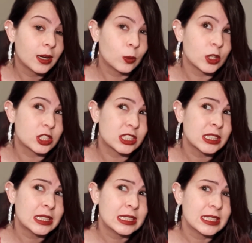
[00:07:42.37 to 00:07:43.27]
which
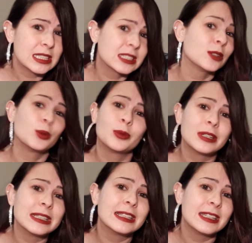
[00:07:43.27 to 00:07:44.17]
isn't
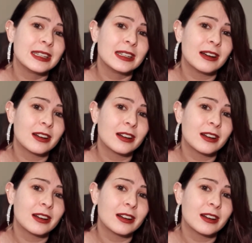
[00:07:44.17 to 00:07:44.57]
really